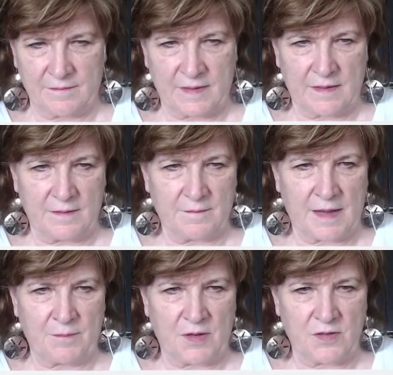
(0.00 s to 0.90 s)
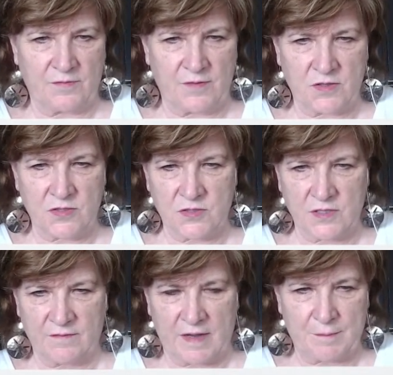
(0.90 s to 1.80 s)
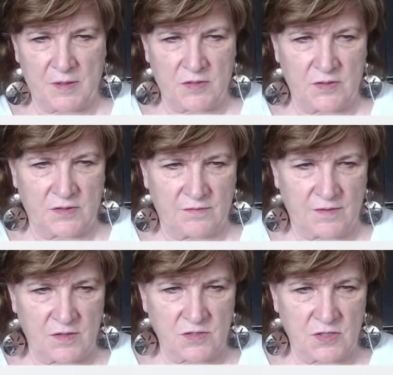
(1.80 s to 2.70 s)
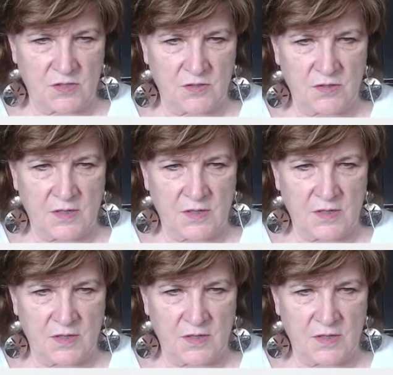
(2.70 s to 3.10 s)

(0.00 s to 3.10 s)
upload a photo. So I've uploaded the photo.